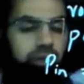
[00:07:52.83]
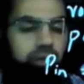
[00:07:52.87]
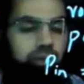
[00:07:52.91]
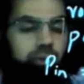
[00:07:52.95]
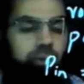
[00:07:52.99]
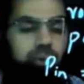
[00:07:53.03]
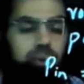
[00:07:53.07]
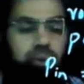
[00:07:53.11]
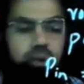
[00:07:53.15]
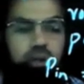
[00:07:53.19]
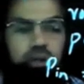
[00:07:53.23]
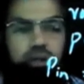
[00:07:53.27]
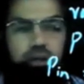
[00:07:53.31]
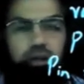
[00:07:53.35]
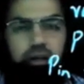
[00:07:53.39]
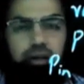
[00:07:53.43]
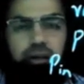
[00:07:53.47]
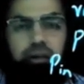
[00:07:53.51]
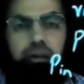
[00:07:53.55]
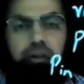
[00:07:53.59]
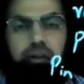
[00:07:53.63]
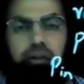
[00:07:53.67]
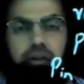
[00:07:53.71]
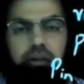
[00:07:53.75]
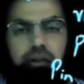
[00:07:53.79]
your
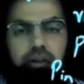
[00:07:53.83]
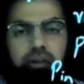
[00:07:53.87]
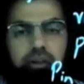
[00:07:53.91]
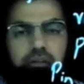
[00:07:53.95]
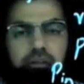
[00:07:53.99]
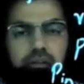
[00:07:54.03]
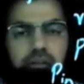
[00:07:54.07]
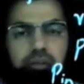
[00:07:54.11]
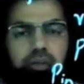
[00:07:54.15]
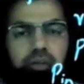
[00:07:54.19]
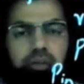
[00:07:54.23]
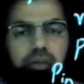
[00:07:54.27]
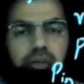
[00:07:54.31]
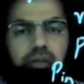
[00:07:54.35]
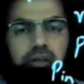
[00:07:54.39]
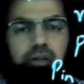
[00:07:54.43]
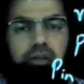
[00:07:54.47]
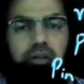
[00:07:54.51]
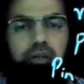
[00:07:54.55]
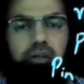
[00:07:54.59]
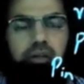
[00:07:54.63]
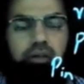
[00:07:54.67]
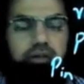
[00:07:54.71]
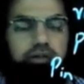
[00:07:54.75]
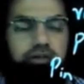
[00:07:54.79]
current is being
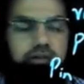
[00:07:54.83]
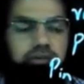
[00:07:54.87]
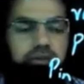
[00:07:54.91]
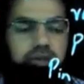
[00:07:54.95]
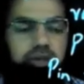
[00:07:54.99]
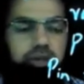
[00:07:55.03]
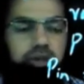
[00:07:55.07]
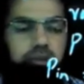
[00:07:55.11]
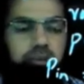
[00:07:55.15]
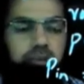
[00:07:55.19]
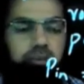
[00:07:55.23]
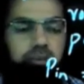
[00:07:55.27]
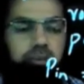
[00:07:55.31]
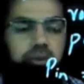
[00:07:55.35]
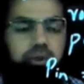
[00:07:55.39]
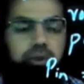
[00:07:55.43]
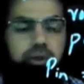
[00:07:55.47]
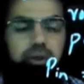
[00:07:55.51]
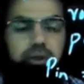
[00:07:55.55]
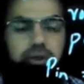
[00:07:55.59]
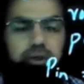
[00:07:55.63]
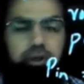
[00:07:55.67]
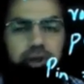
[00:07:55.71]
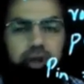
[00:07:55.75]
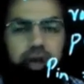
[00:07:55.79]
stepped
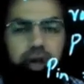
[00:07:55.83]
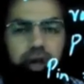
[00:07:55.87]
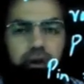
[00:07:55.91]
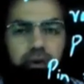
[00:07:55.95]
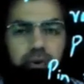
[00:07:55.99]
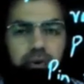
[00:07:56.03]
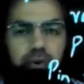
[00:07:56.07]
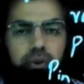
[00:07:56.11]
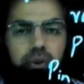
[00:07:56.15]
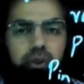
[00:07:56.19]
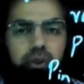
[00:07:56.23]
down.